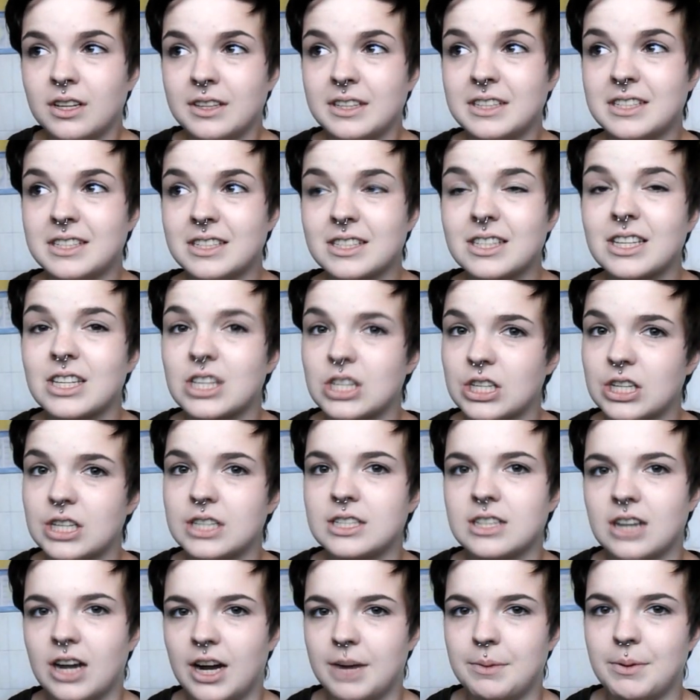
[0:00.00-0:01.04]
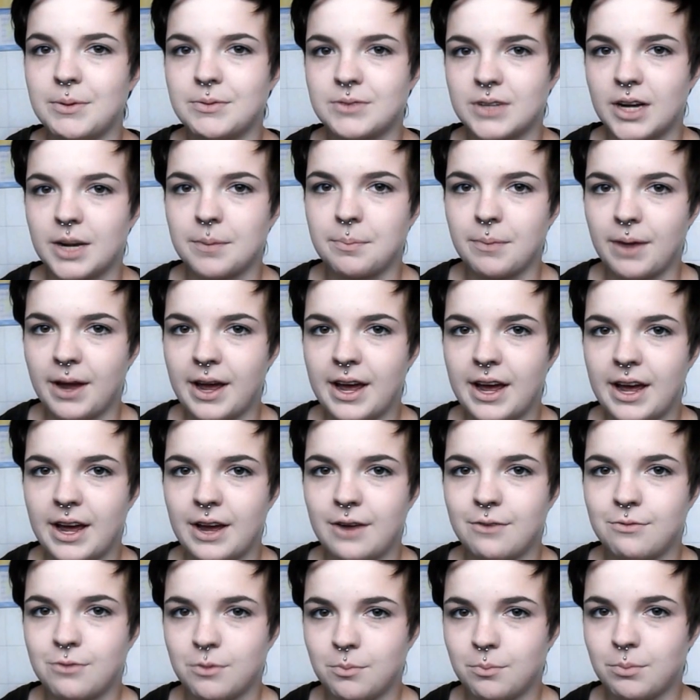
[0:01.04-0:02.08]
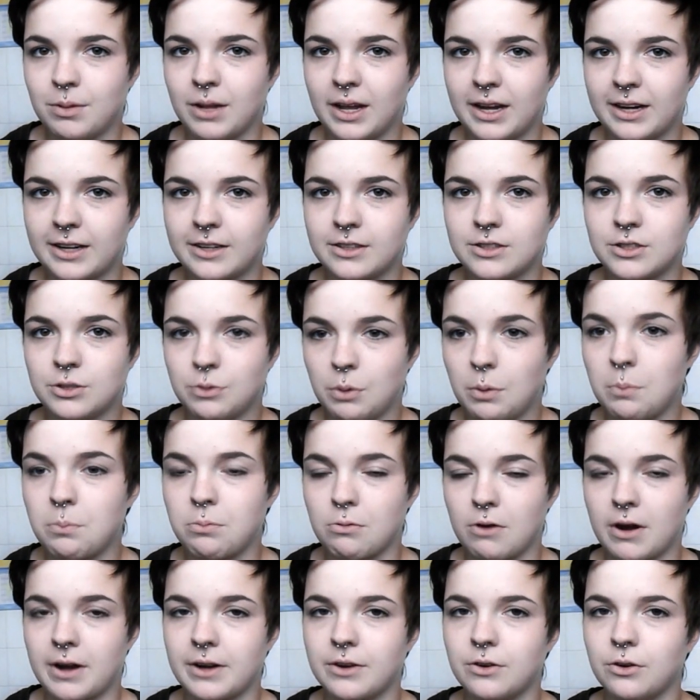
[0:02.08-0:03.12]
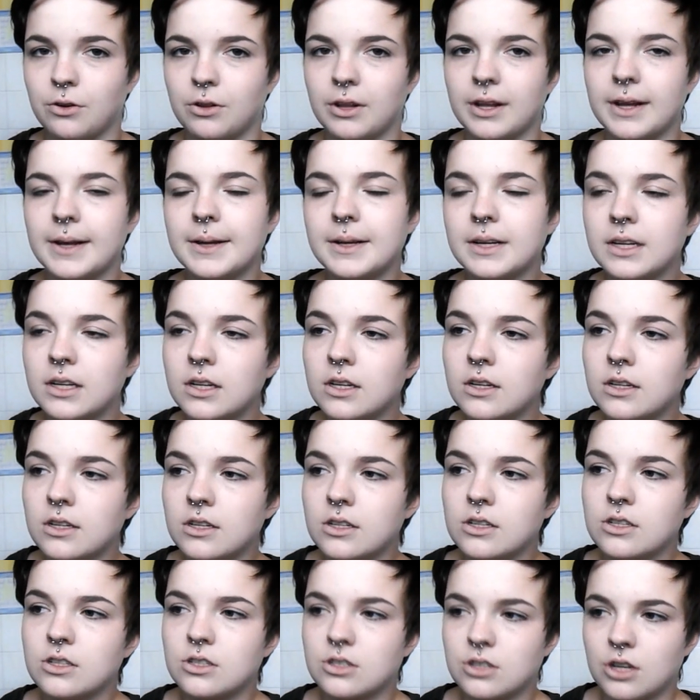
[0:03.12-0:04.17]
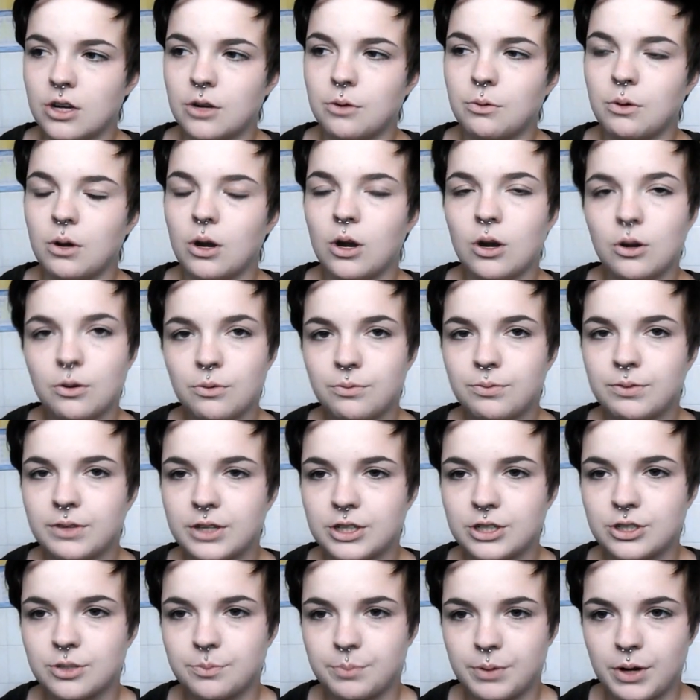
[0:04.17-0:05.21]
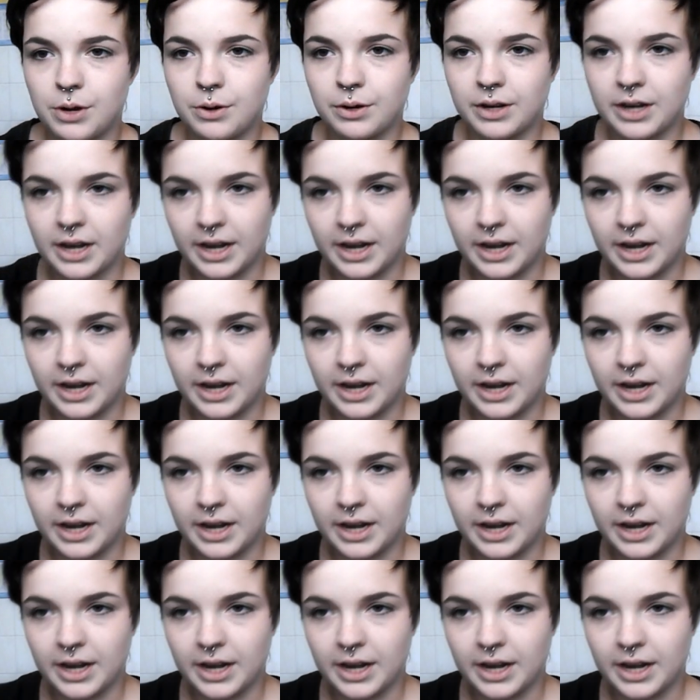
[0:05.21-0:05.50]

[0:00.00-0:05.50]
This is the third time I've dyed my hair from black to a bright colour, so hopefully it should be